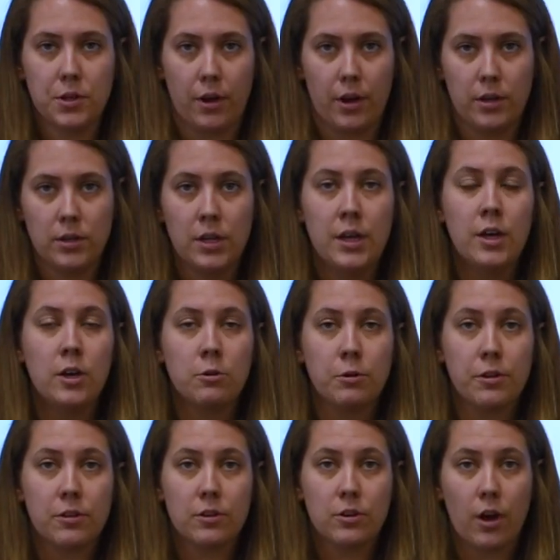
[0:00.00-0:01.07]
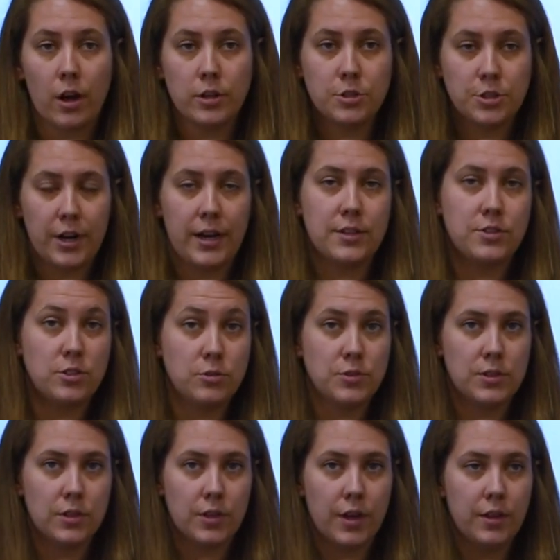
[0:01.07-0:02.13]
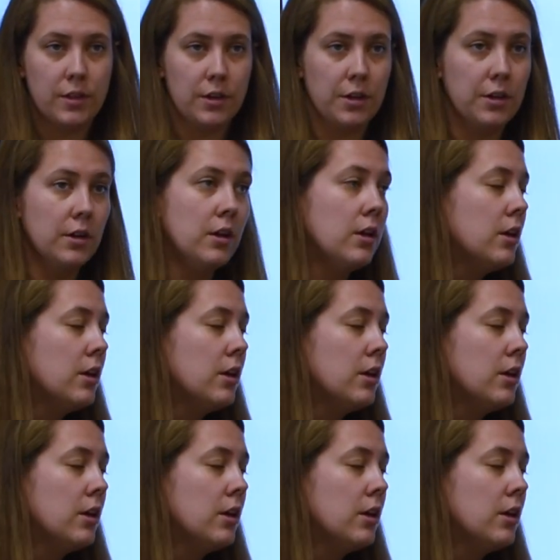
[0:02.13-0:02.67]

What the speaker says: on with contrast using color,